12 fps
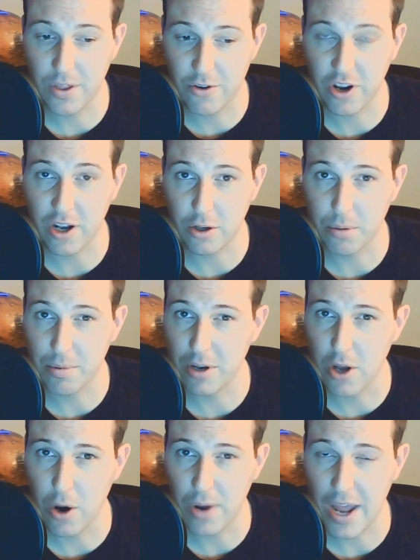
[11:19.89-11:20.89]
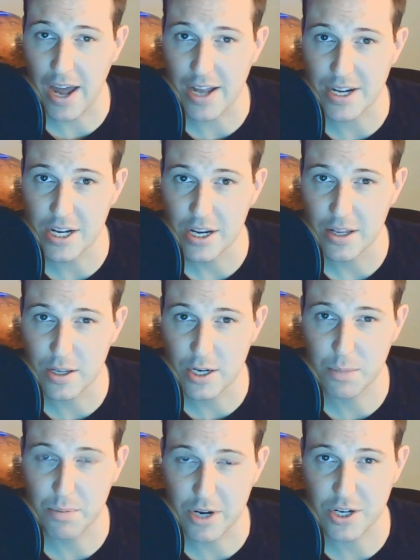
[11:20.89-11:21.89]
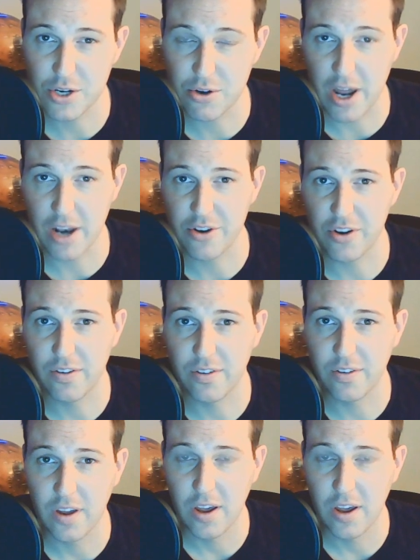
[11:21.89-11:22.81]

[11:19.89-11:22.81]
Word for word: channel to be known as The Space Strategist?